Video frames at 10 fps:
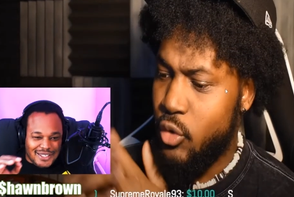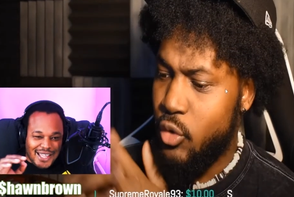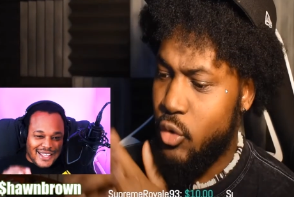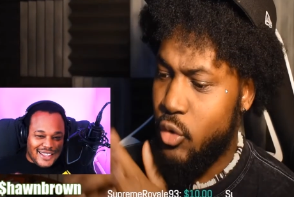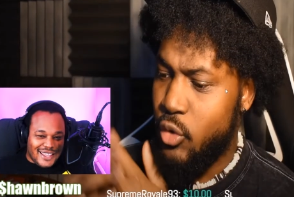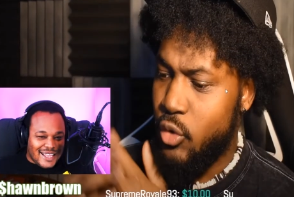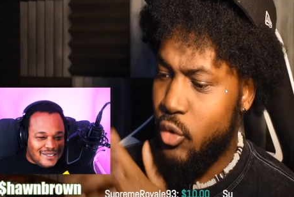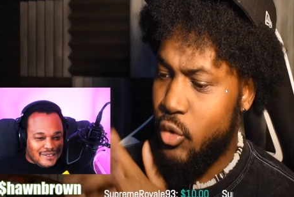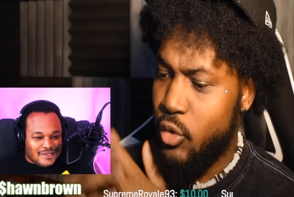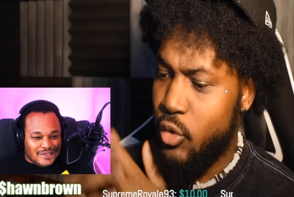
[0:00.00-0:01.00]
Speaker 1: and that's
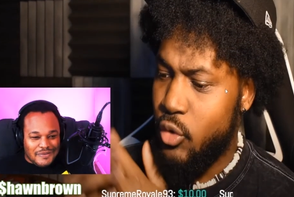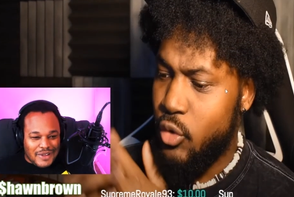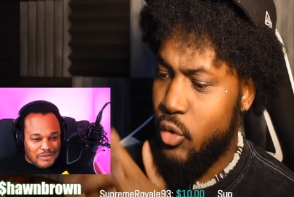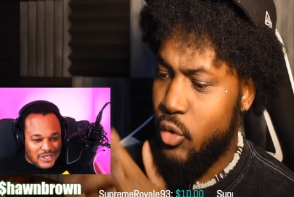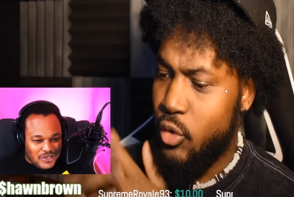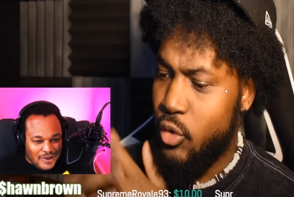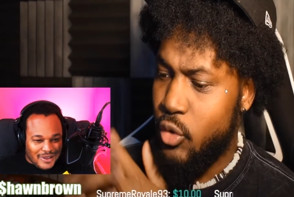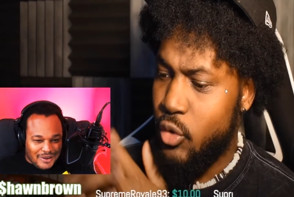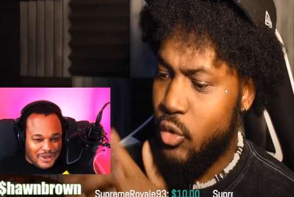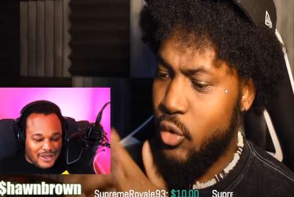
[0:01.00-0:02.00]
the stuff I be
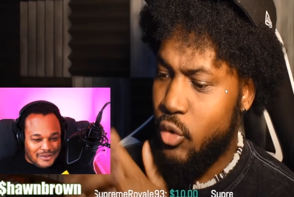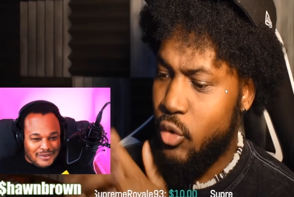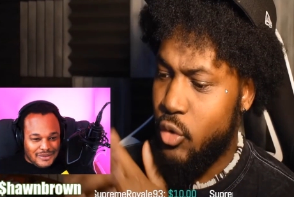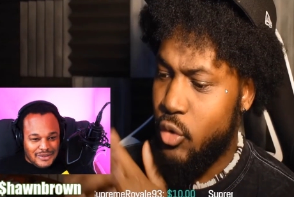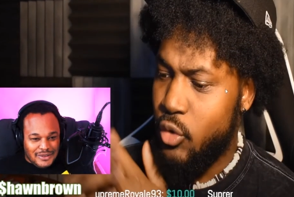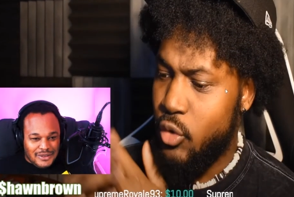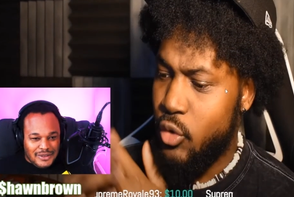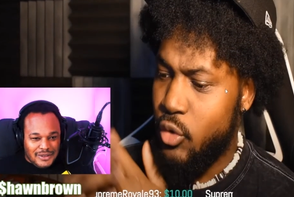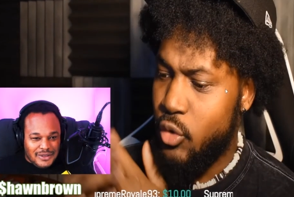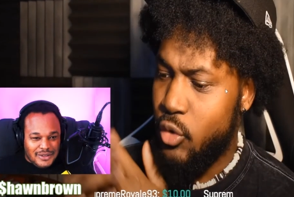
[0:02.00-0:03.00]
talking about.
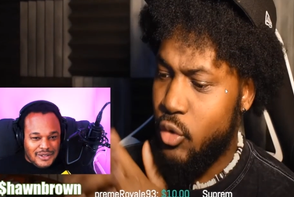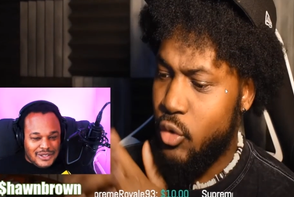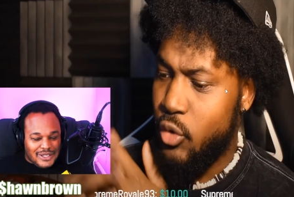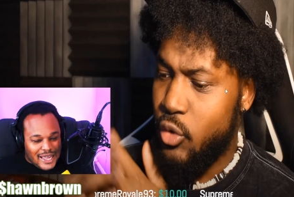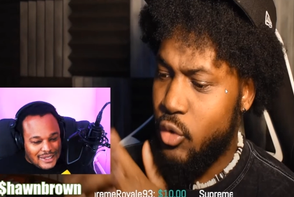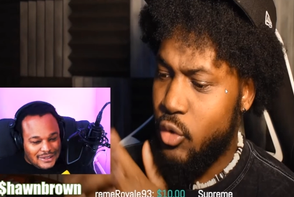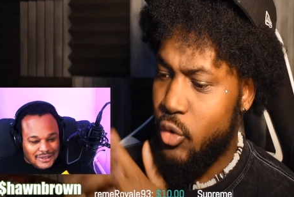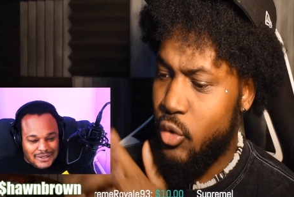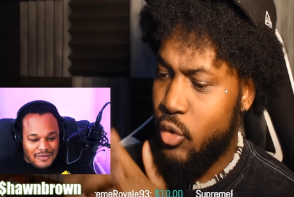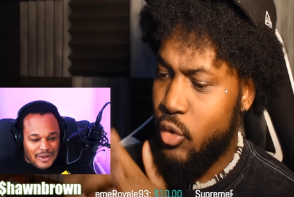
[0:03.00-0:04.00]
That's the
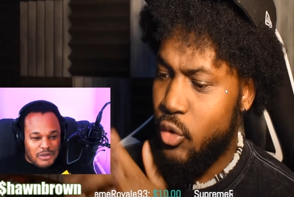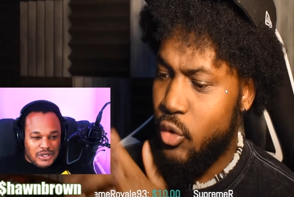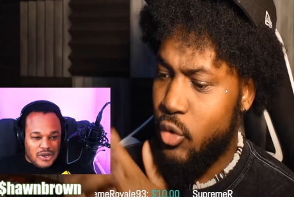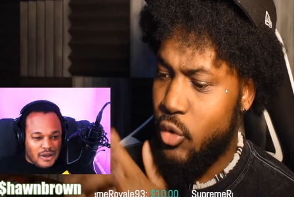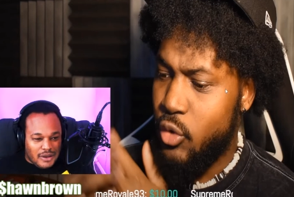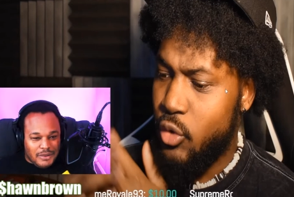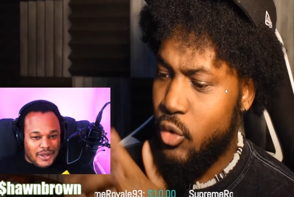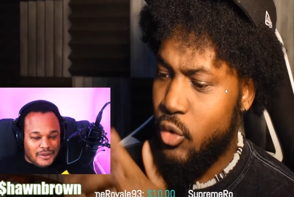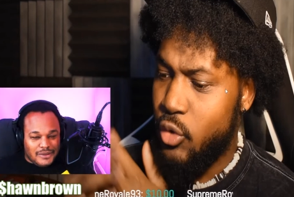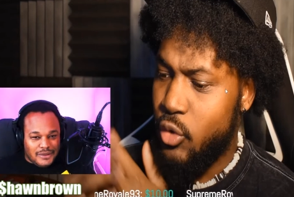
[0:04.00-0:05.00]
stuff I be talking
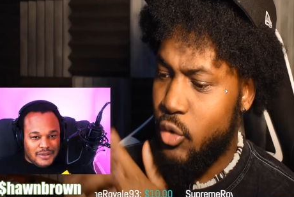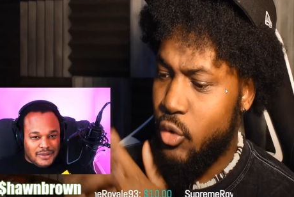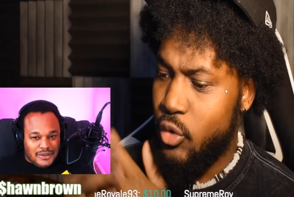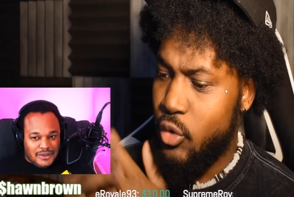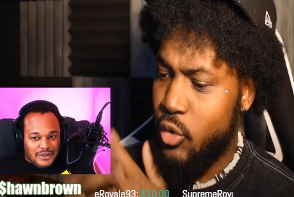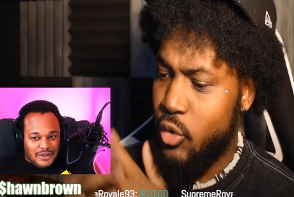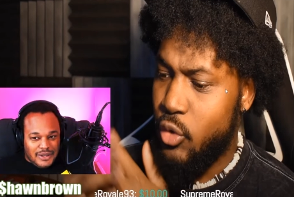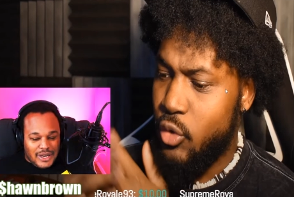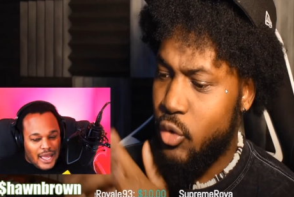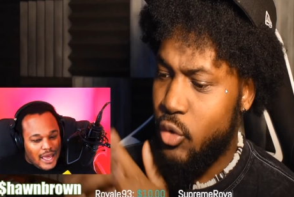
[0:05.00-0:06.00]
about.
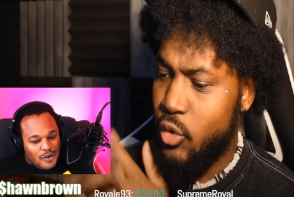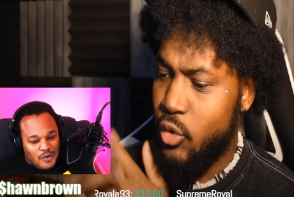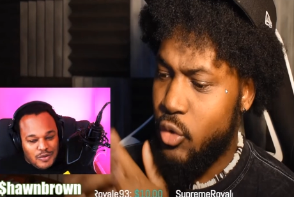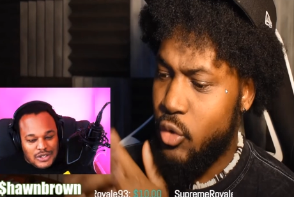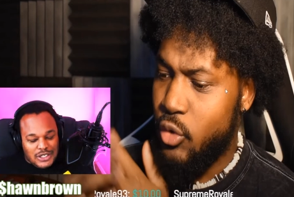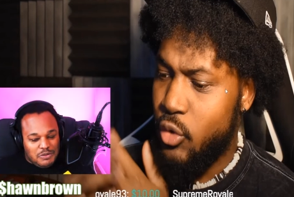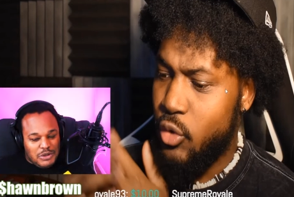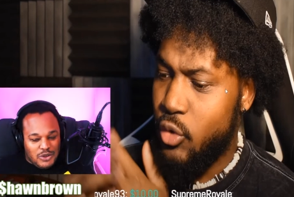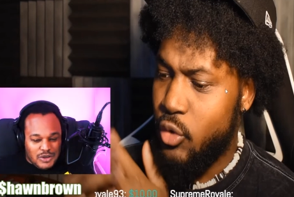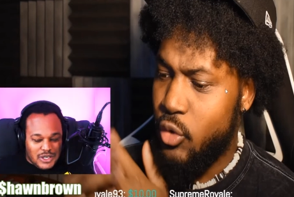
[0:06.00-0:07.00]
Now, I don't really
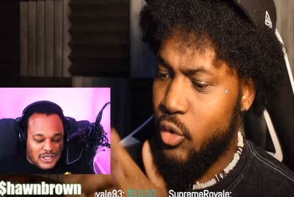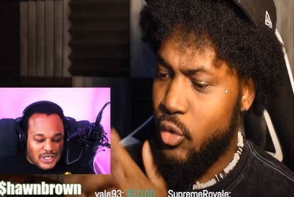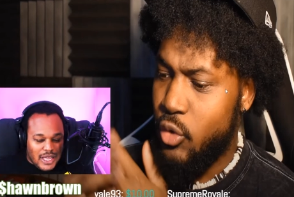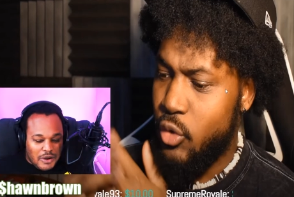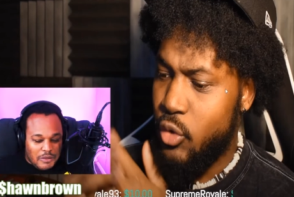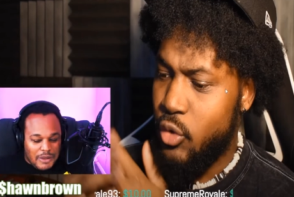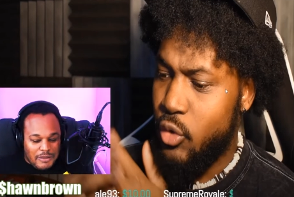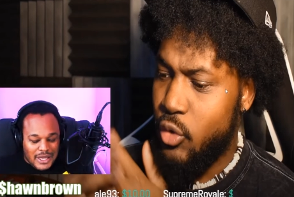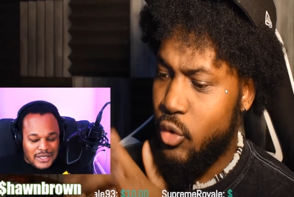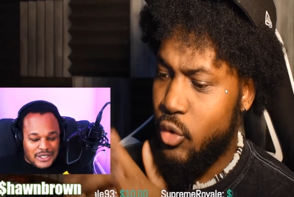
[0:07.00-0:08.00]
speak on this a lot on my
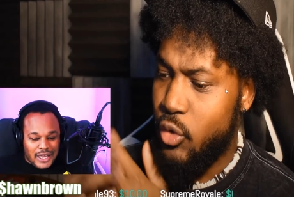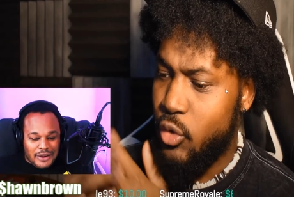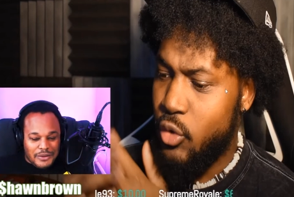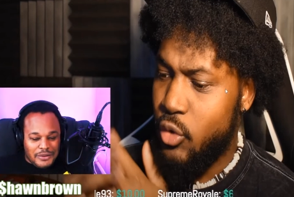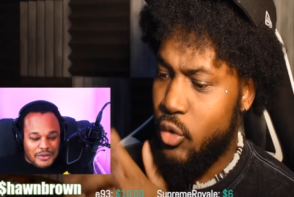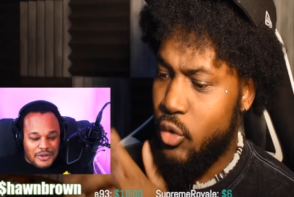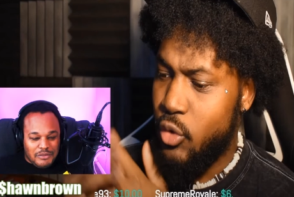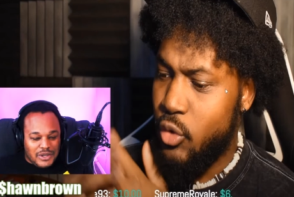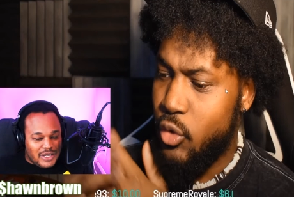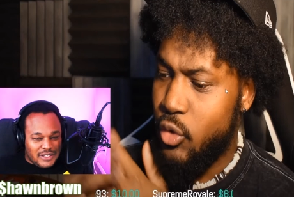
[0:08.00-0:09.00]
main channel
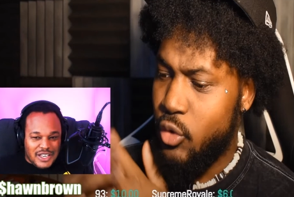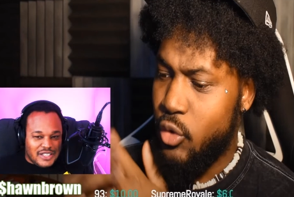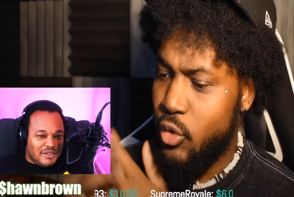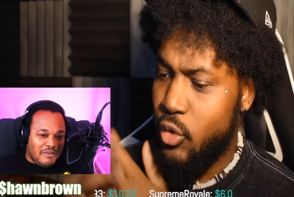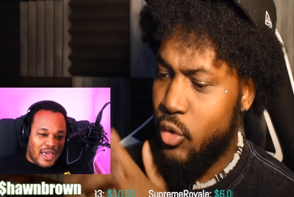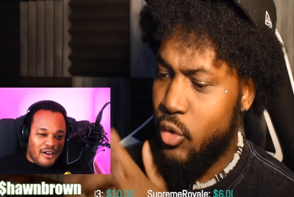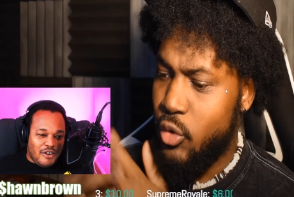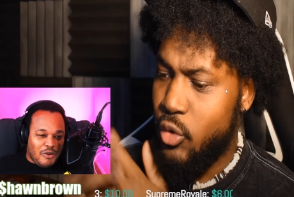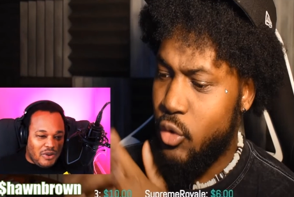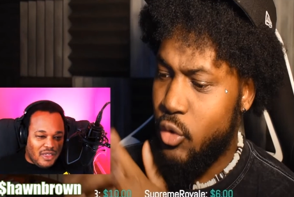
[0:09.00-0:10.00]
because it doesn't matter. No
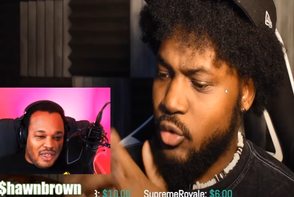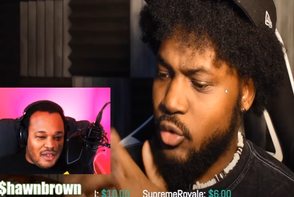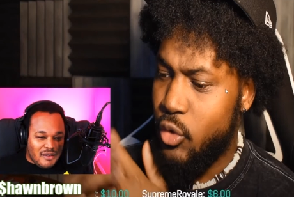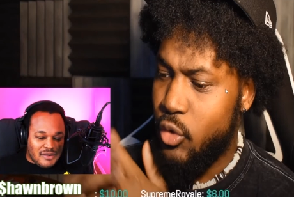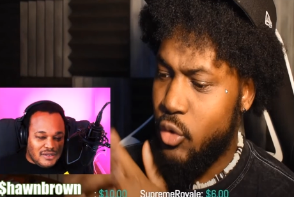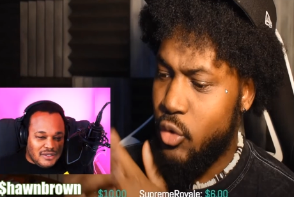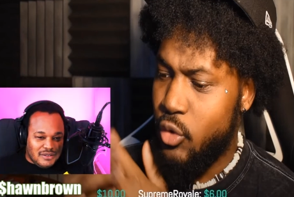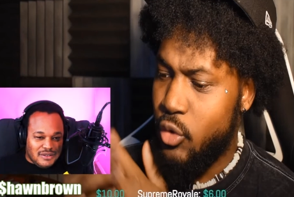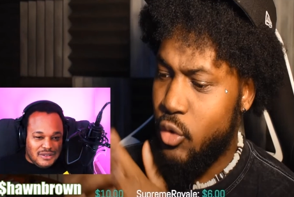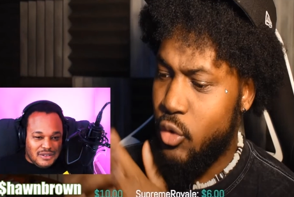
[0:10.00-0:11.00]
one cares,
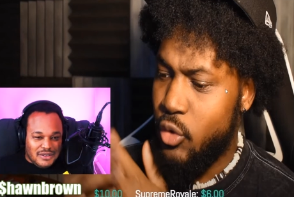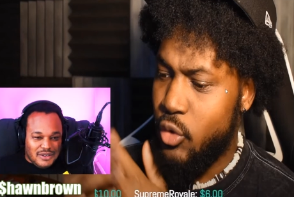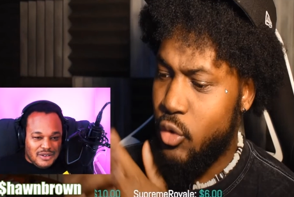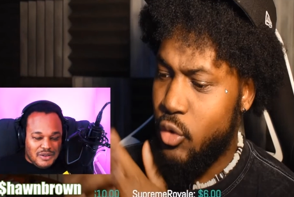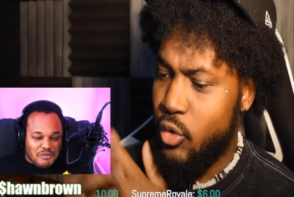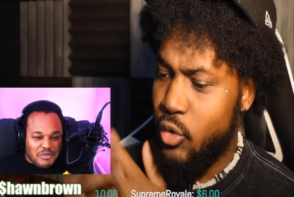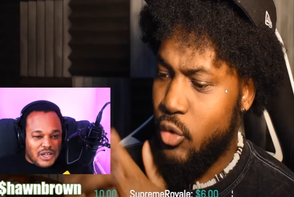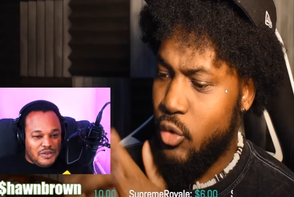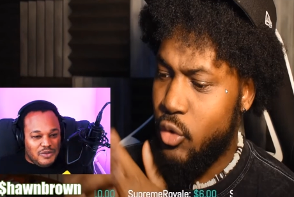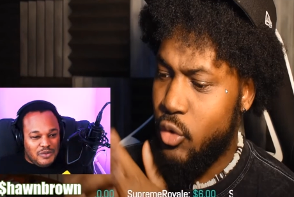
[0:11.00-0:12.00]

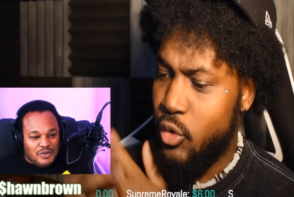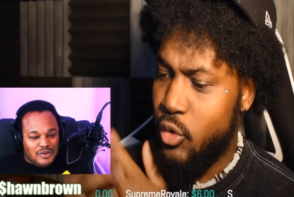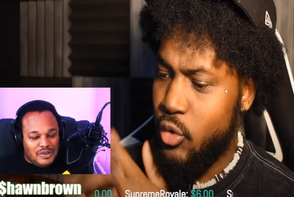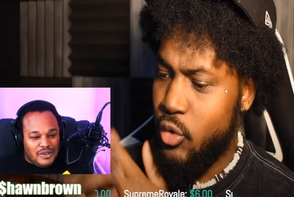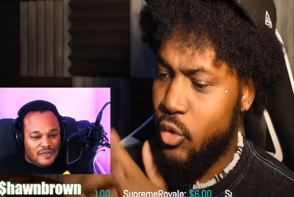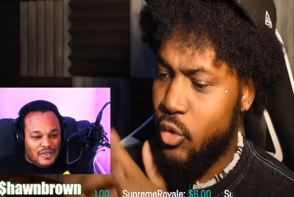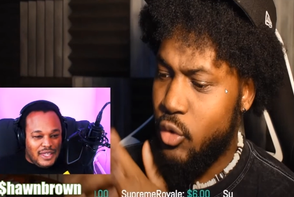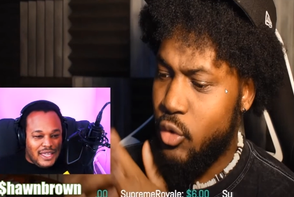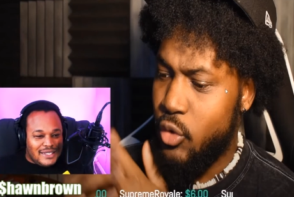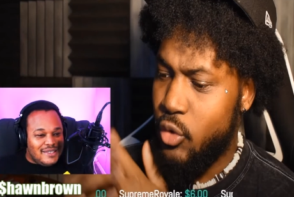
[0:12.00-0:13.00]
but
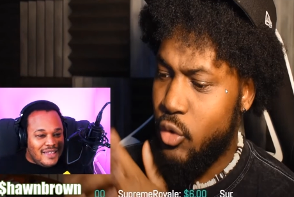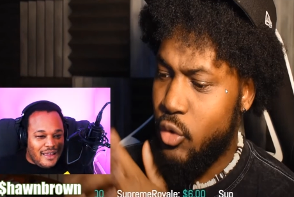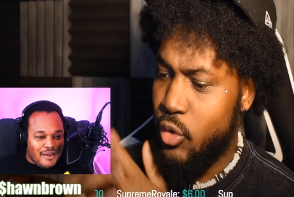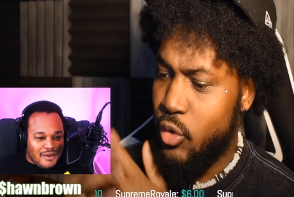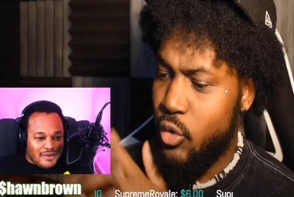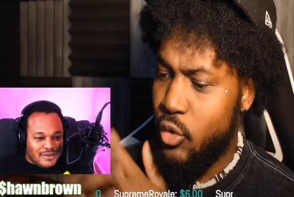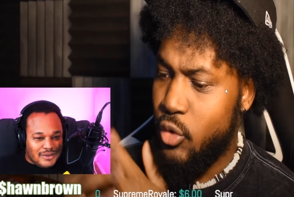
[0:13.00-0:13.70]
it's there.